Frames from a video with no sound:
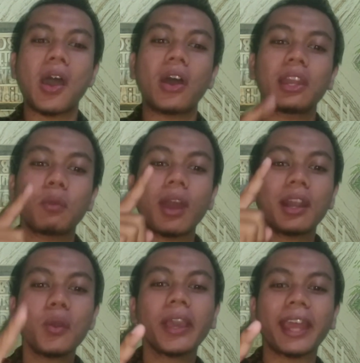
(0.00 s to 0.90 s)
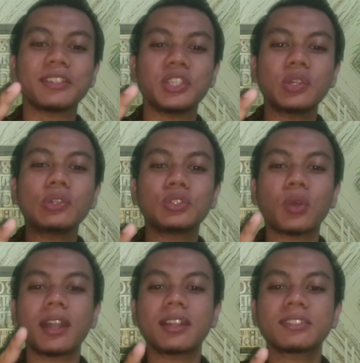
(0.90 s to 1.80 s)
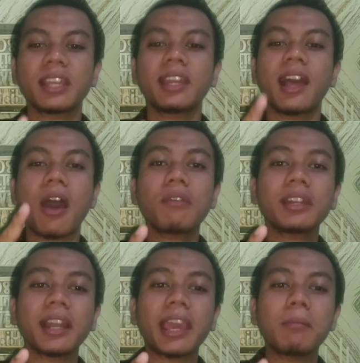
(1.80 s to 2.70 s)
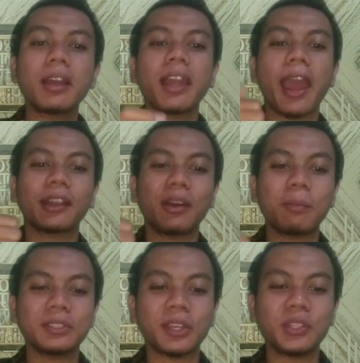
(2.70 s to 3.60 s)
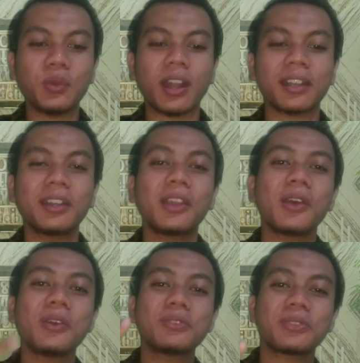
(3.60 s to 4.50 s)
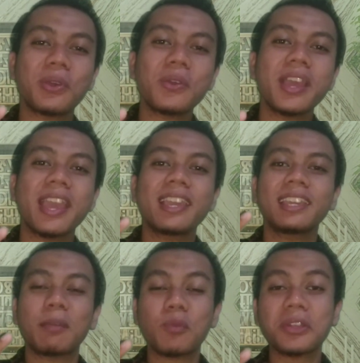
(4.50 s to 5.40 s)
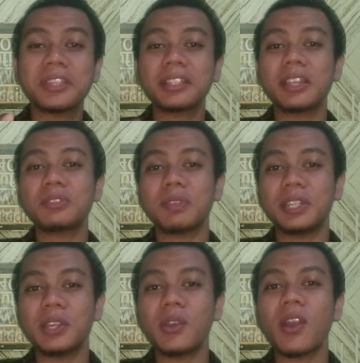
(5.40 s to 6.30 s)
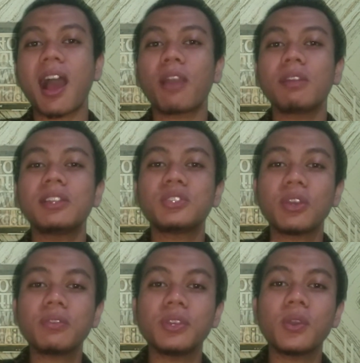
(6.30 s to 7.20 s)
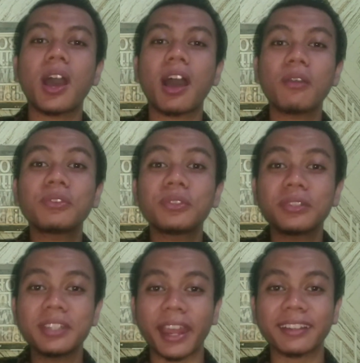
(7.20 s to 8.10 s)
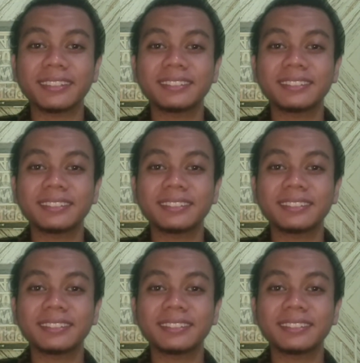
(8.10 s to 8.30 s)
Only one look at you to understand how reliable and competent you are. So keep watching this video. I will show you how to do that.